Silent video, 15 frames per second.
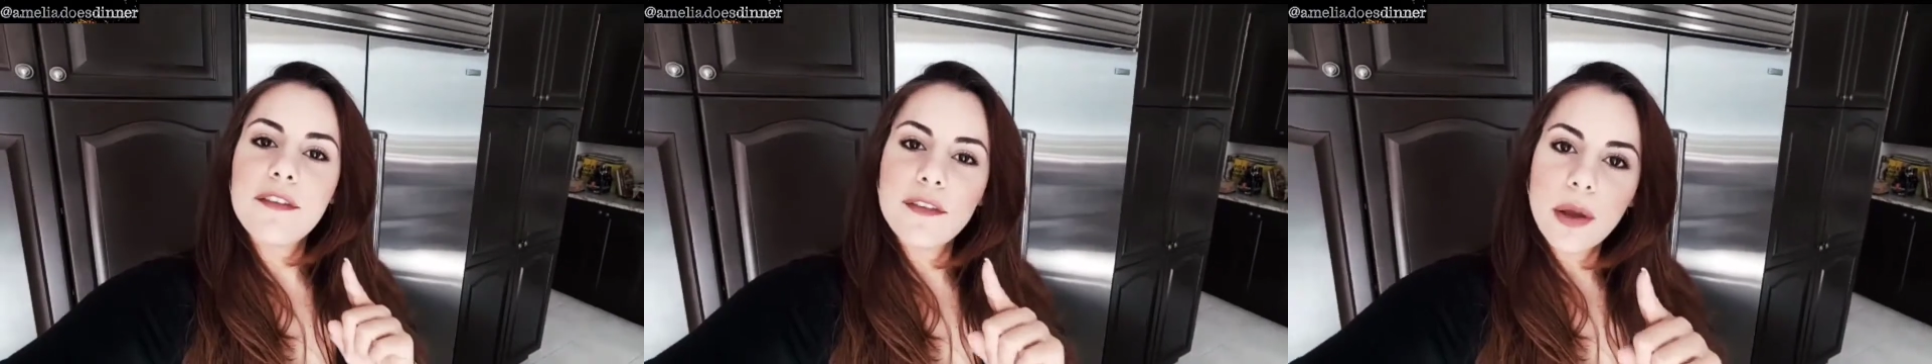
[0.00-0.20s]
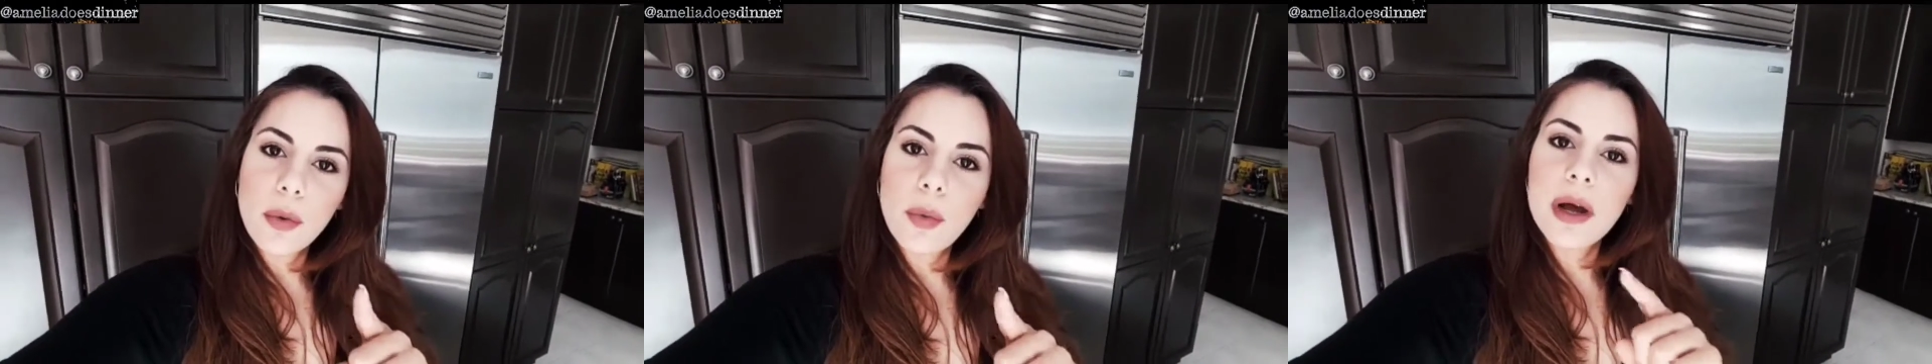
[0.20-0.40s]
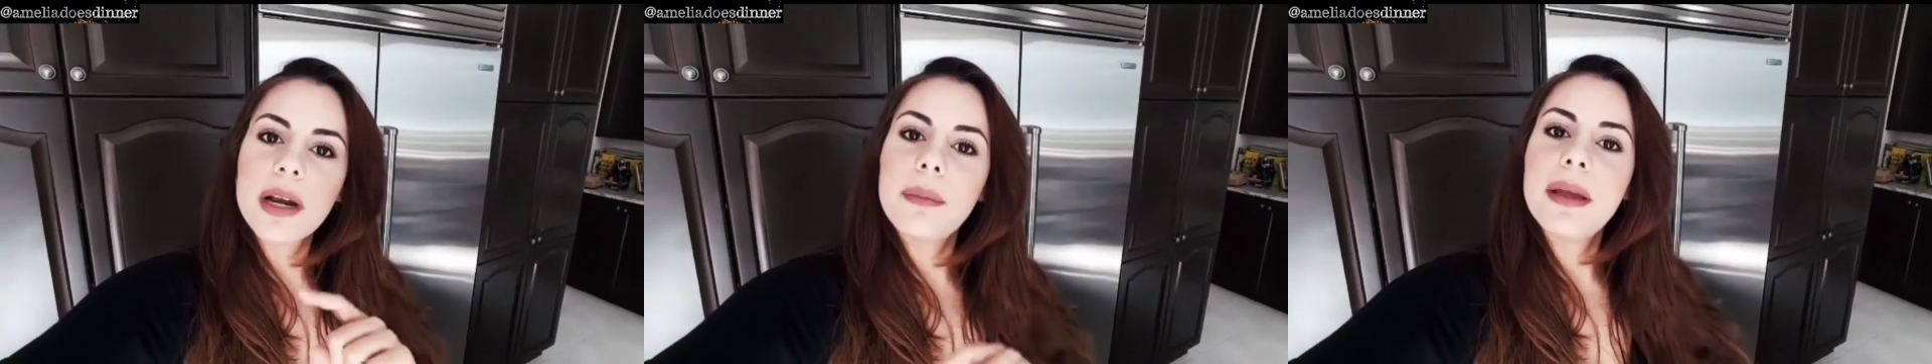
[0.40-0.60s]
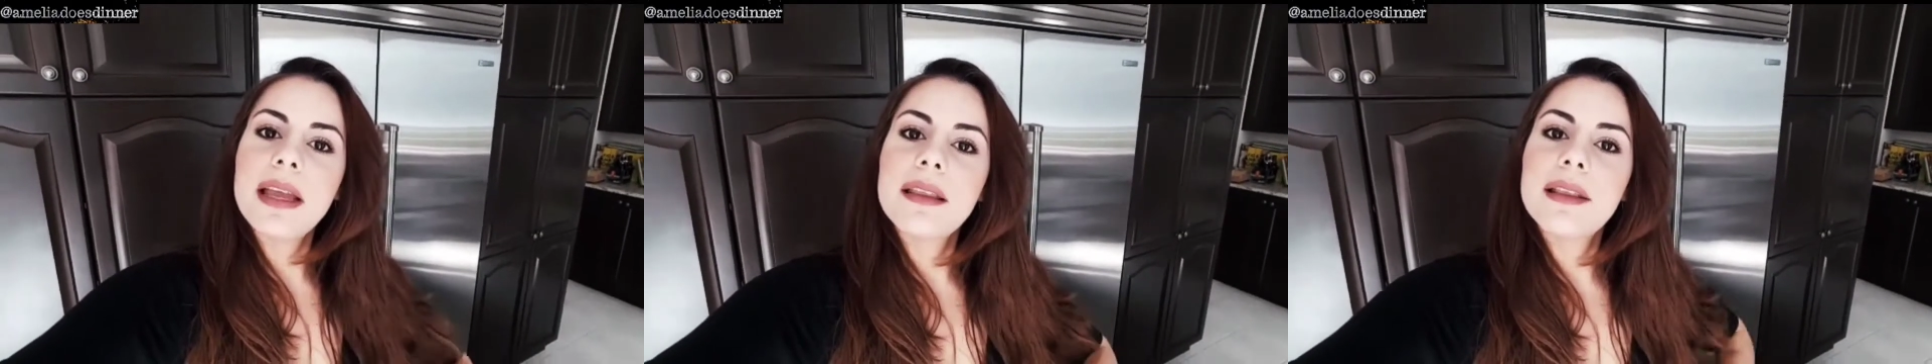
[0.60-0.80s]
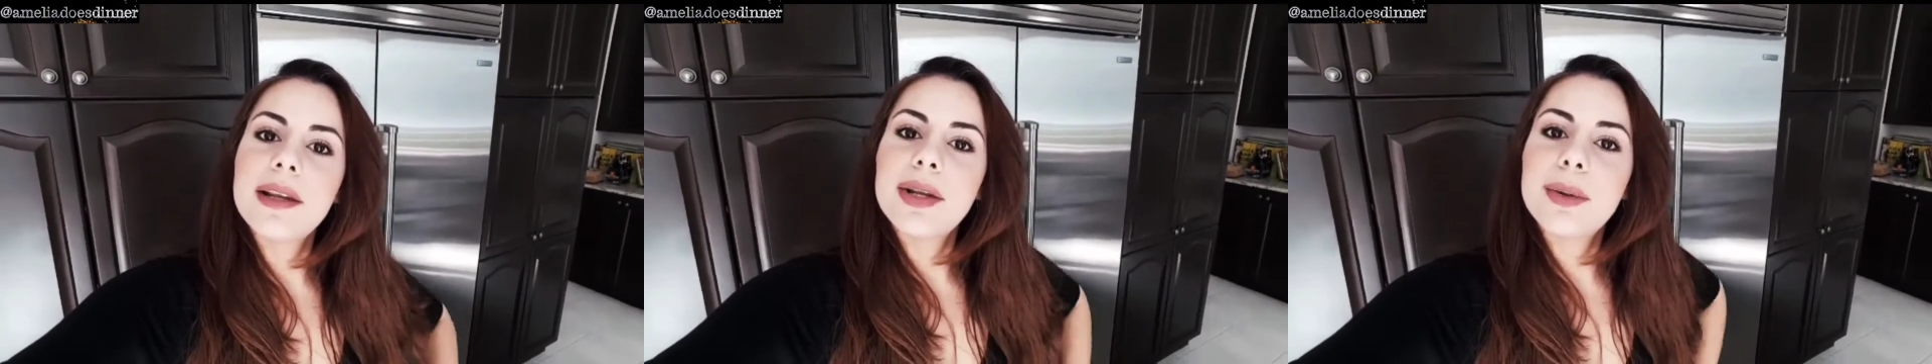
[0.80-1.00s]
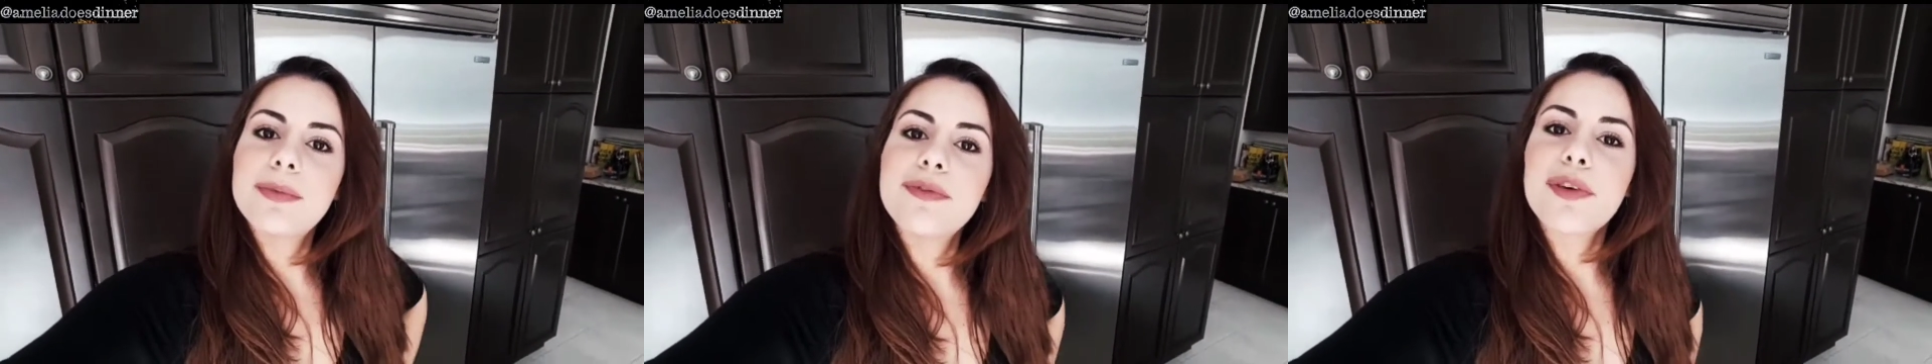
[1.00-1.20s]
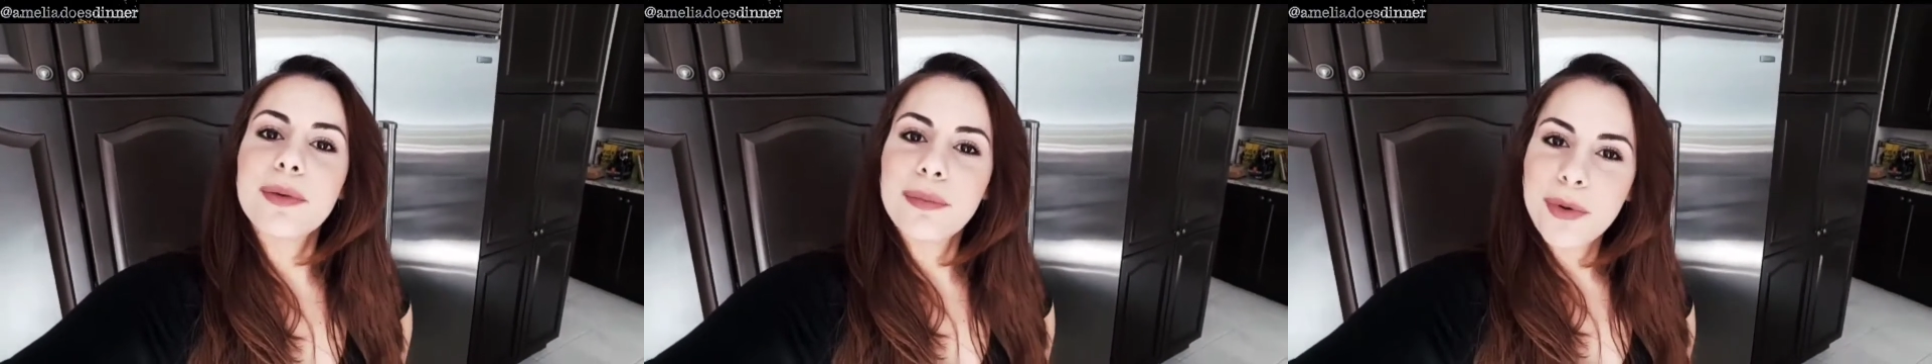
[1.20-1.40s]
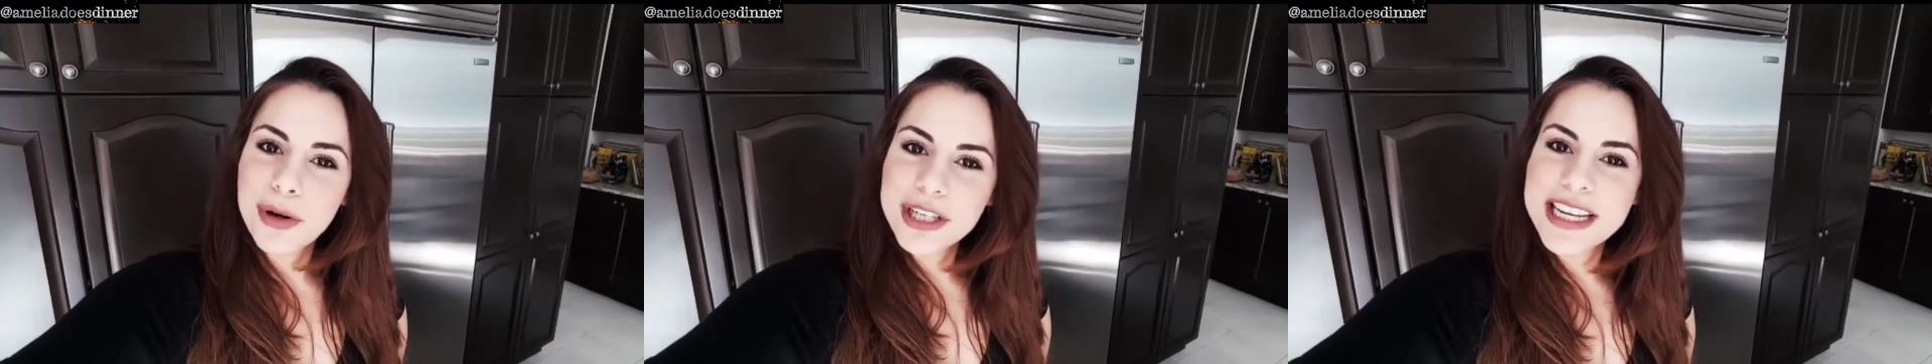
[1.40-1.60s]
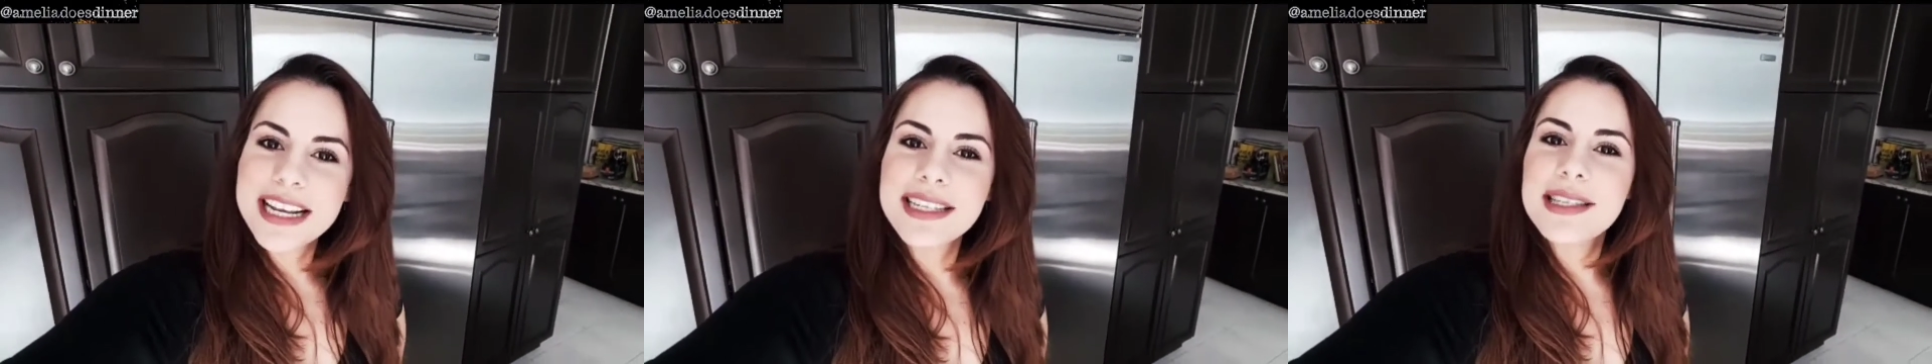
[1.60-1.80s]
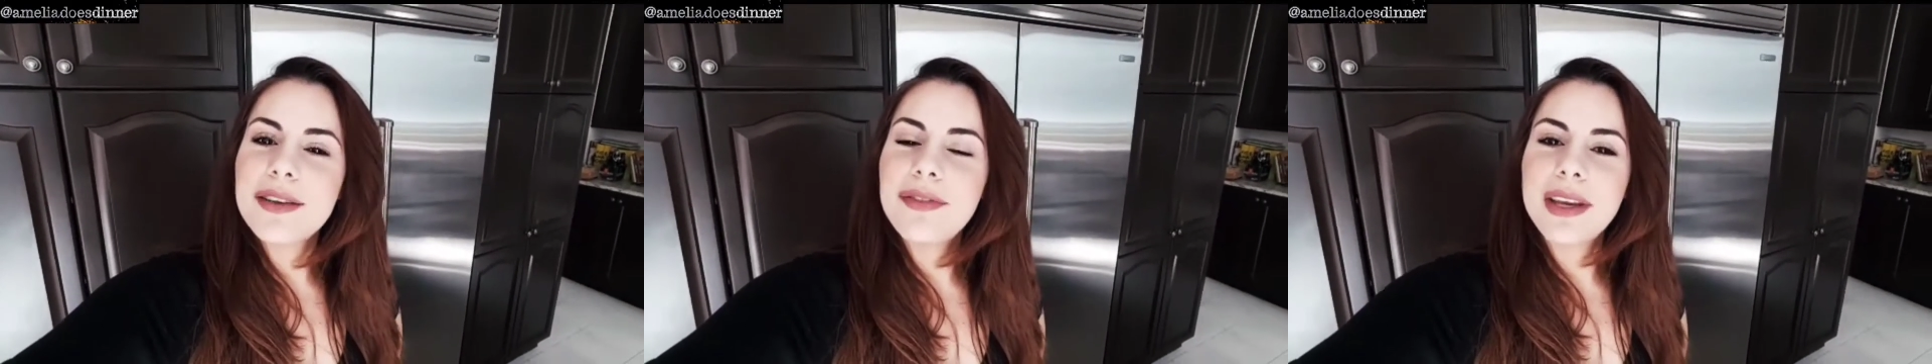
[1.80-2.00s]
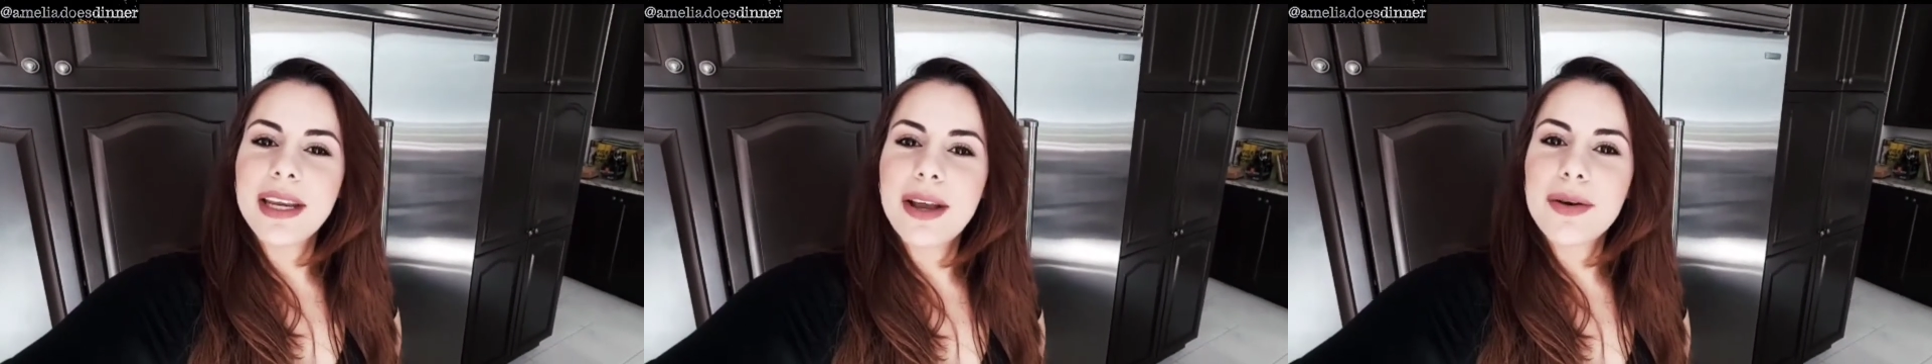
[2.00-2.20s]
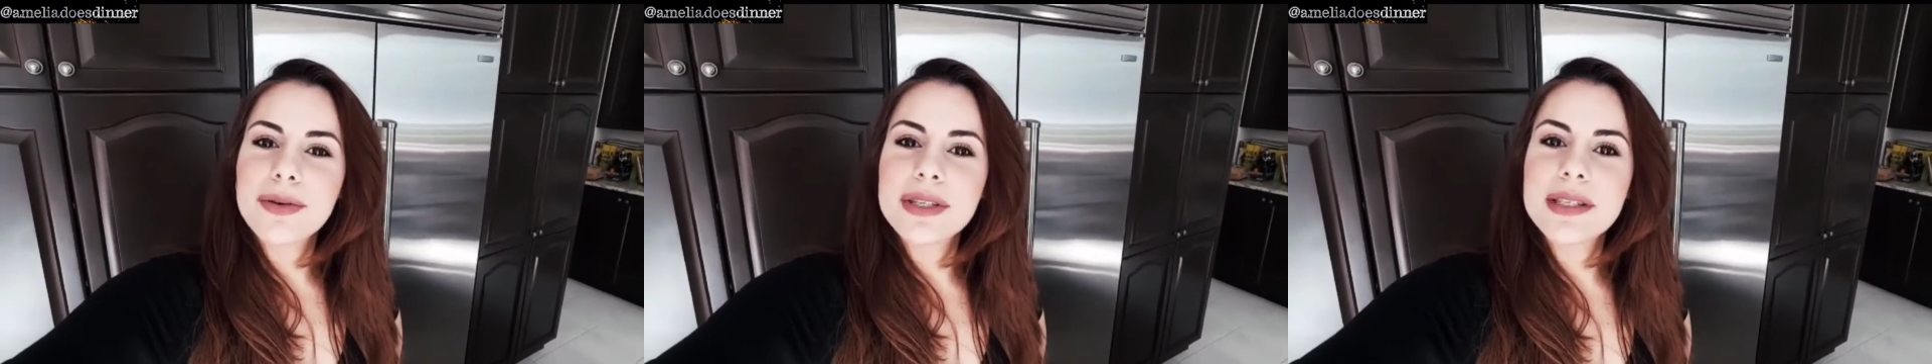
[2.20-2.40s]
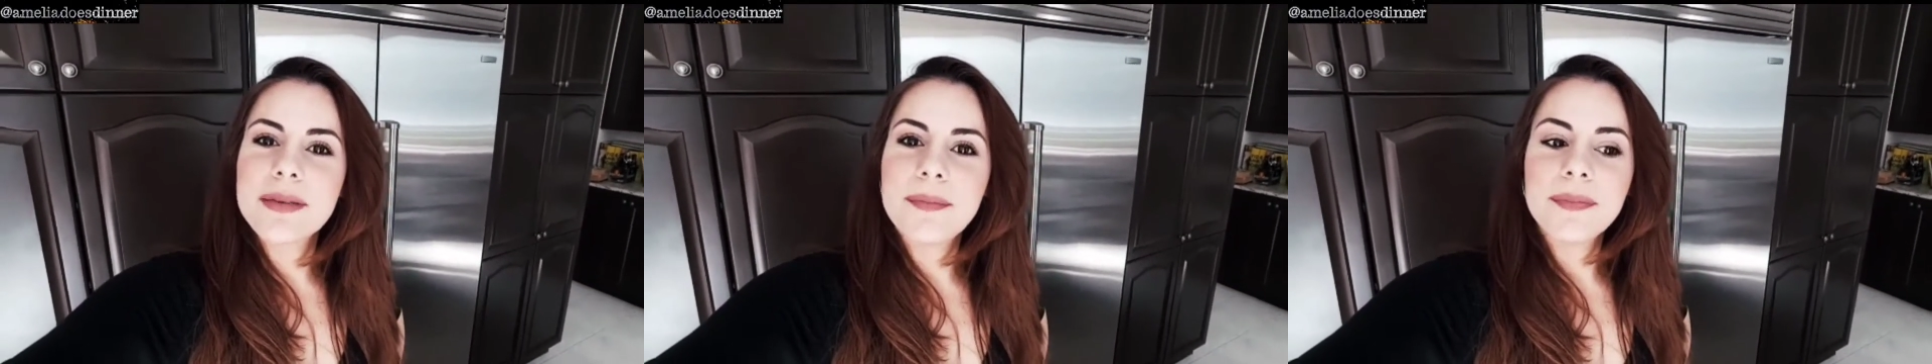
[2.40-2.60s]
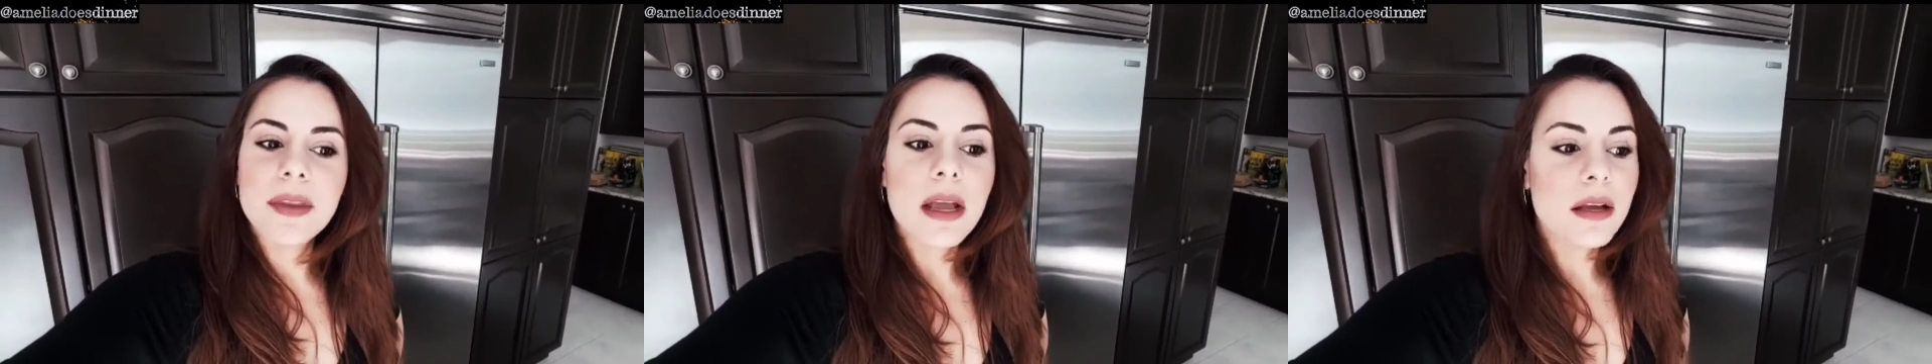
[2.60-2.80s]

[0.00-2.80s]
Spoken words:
if you want to be in the loop for more tasty videos.